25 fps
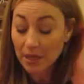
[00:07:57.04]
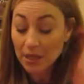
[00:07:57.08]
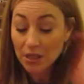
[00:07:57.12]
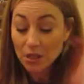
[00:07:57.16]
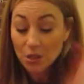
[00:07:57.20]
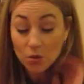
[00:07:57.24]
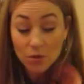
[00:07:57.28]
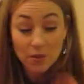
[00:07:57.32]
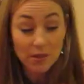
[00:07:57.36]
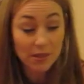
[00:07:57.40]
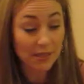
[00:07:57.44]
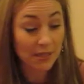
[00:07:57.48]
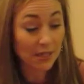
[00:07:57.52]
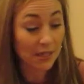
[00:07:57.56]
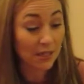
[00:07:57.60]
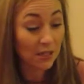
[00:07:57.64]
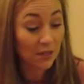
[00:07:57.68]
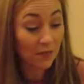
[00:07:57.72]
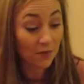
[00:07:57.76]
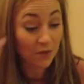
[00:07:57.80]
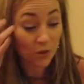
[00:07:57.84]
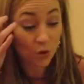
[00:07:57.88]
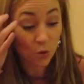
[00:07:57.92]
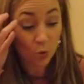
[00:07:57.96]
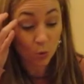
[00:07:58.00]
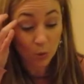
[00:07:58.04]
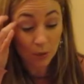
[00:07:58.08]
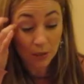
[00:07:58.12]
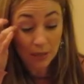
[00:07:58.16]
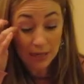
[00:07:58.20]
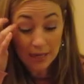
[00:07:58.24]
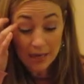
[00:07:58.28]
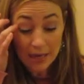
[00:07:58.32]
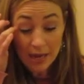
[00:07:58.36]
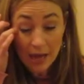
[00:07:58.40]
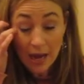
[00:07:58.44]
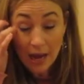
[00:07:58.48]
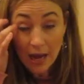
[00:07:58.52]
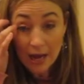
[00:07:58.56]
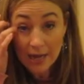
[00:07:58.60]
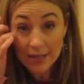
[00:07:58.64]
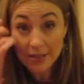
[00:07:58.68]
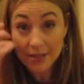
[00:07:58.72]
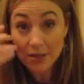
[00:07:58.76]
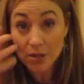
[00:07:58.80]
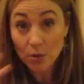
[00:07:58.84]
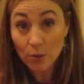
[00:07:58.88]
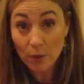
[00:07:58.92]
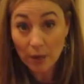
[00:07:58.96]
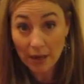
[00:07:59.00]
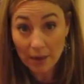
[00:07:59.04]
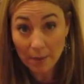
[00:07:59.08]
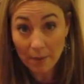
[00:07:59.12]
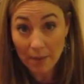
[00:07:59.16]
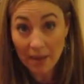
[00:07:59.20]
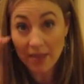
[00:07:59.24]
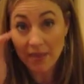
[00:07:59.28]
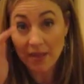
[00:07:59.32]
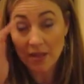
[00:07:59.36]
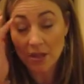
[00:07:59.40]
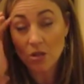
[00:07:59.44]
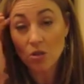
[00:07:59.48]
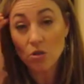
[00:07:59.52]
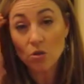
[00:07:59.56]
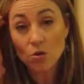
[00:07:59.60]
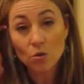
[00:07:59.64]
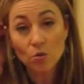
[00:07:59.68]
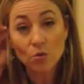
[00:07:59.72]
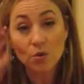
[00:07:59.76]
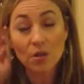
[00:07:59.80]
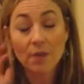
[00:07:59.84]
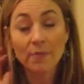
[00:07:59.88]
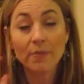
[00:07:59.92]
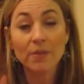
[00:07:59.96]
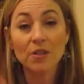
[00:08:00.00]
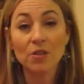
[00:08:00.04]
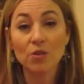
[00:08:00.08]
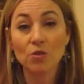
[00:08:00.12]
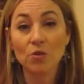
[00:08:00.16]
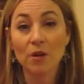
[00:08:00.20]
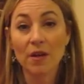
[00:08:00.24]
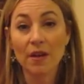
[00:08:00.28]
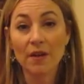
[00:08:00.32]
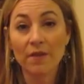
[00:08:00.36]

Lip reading: do this individually. I still recommend that you demonstrate